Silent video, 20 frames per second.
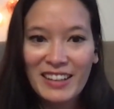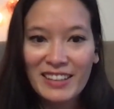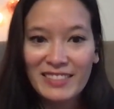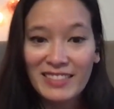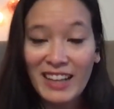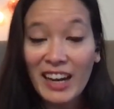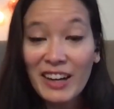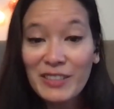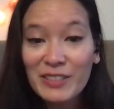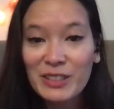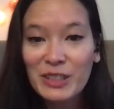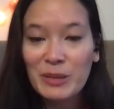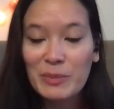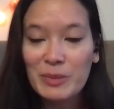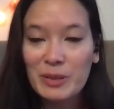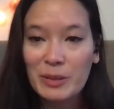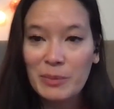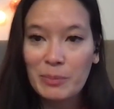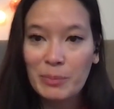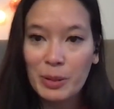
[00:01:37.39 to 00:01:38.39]
live
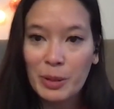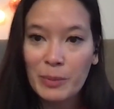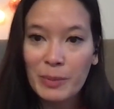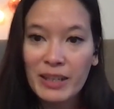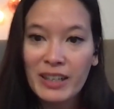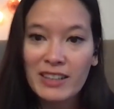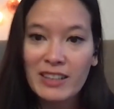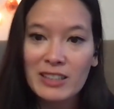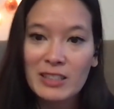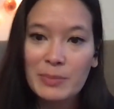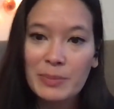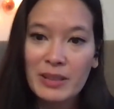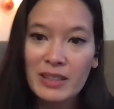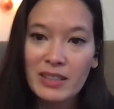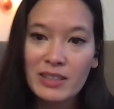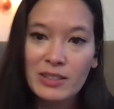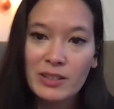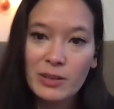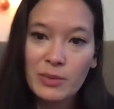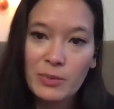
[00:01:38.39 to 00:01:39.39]
streams and premieres,
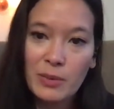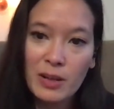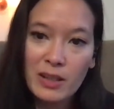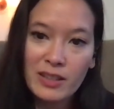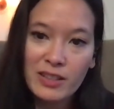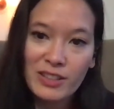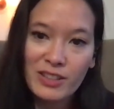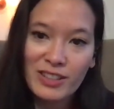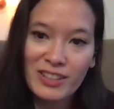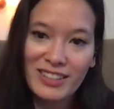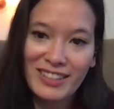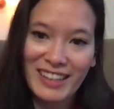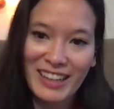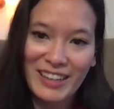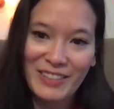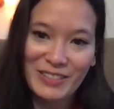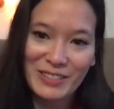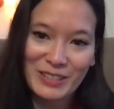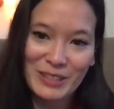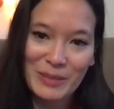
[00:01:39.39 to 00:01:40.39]
because you want to
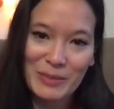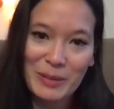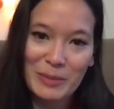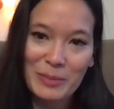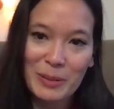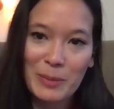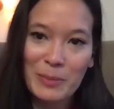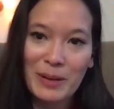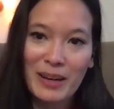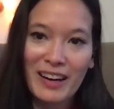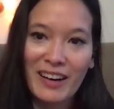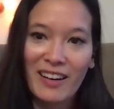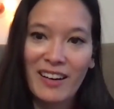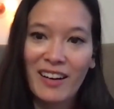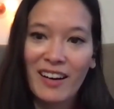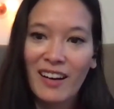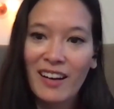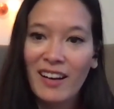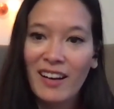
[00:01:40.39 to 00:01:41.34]
live stream and premiere